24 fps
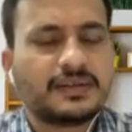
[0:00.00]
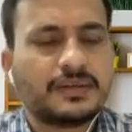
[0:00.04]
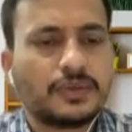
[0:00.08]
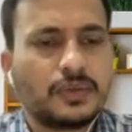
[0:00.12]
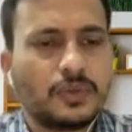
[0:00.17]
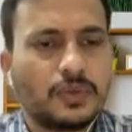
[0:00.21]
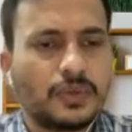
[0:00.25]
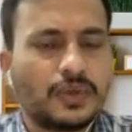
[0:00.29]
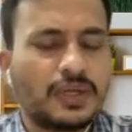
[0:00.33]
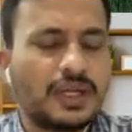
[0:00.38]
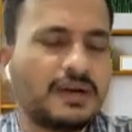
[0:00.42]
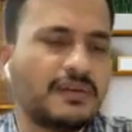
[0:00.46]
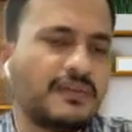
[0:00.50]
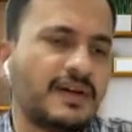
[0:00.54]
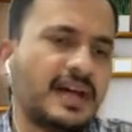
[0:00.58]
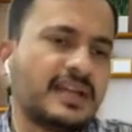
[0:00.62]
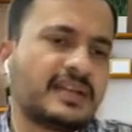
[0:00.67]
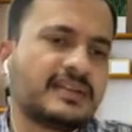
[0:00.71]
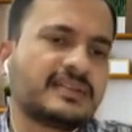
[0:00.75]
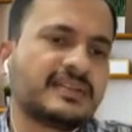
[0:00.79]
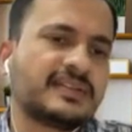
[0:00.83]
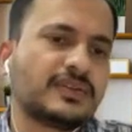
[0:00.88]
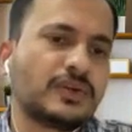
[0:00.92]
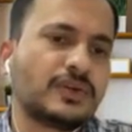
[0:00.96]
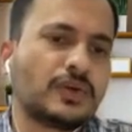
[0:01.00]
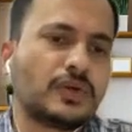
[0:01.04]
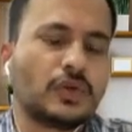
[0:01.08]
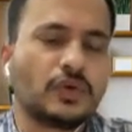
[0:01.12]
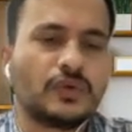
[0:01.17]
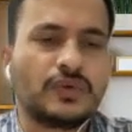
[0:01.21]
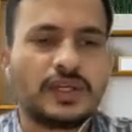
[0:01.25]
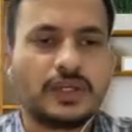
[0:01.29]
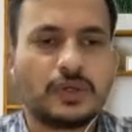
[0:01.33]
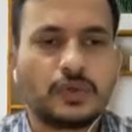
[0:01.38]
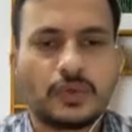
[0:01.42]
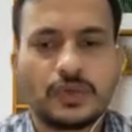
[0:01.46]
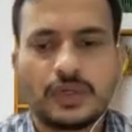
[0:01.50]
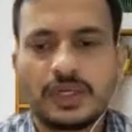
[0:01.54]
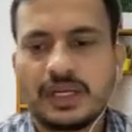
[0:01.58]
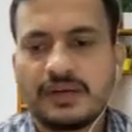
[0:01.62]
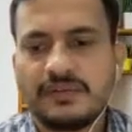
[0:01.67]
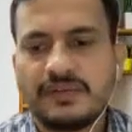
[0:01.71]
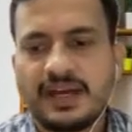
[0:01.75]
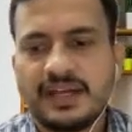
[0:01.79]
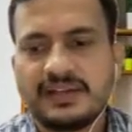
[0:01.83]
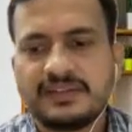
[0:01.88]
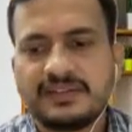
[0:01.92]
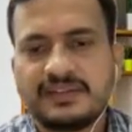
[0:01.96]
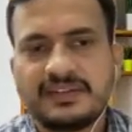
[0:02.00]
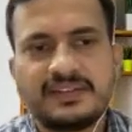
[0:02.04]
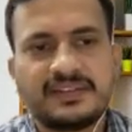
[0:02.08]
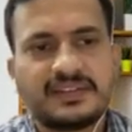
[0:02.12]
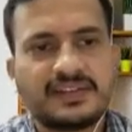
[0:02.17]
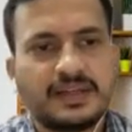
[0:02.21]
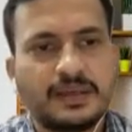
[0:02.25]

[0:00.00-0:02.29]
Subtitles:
coronaviruses or novel coronaviruses